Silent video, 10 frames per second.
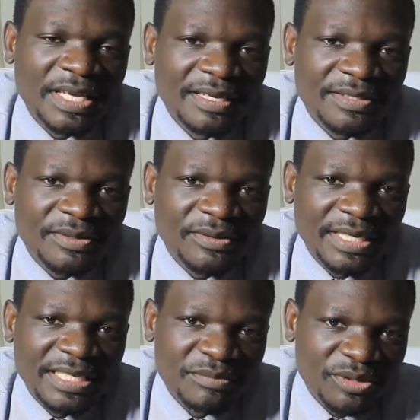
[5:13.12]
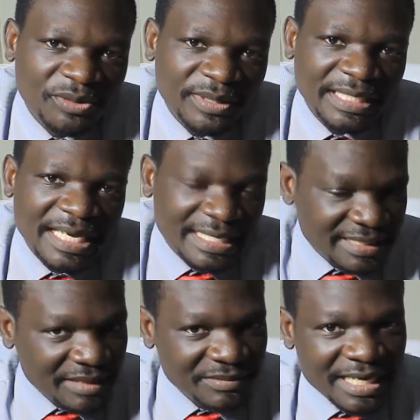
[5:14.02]
So in brewing,
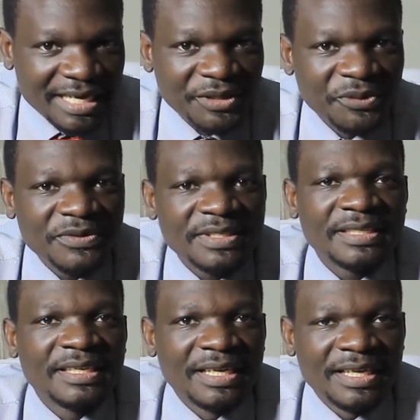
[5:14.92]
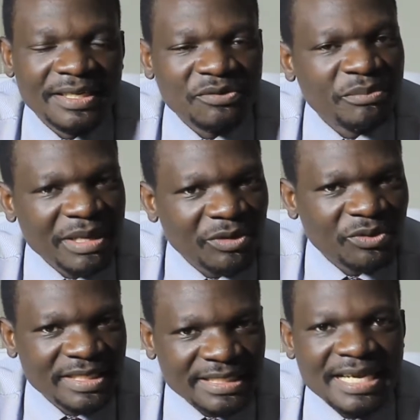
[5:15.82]
enzymes are used, and we'll be able to
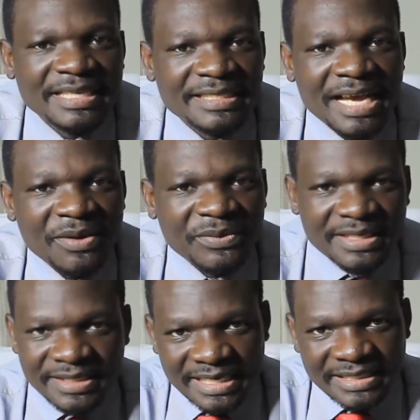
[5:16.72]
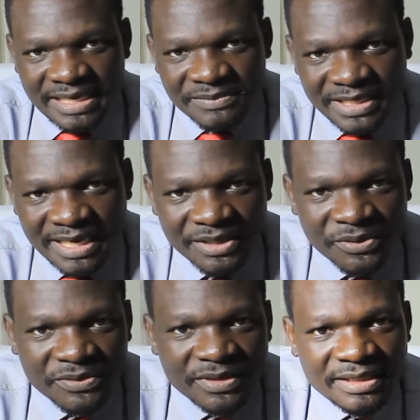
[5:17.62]
discuss how these enzymes are
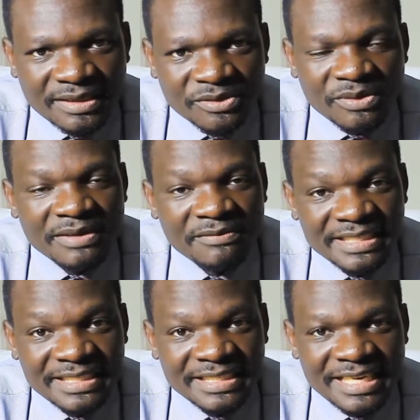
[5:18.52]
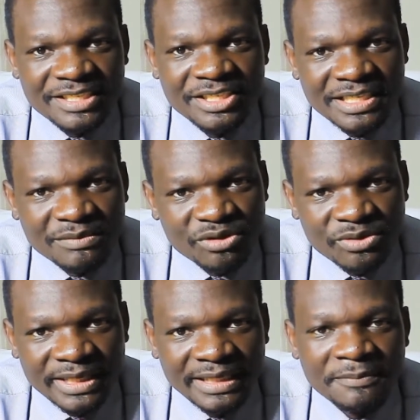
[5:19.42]
used. So the first stage in
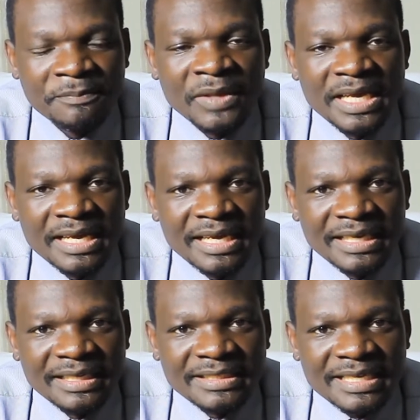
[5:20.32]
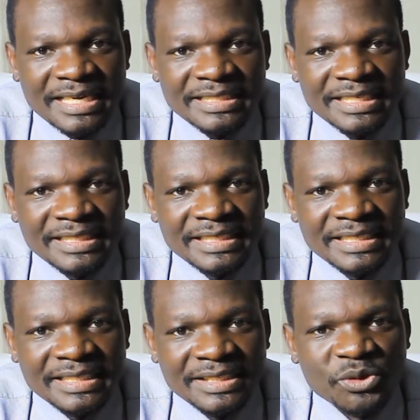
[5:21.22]
brewing is
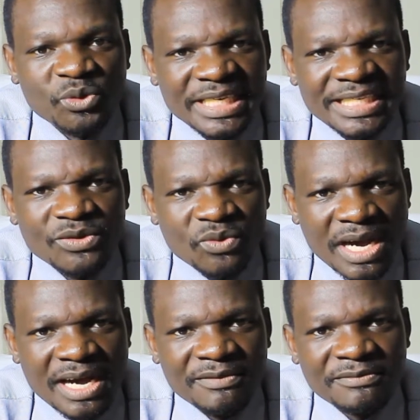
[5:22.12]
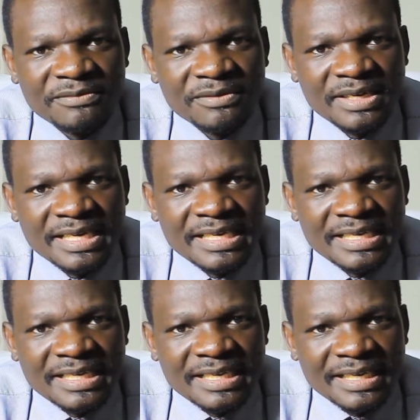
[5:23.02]
actually you need to have
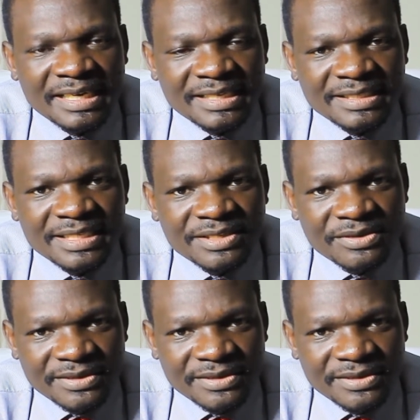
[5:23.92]
cereal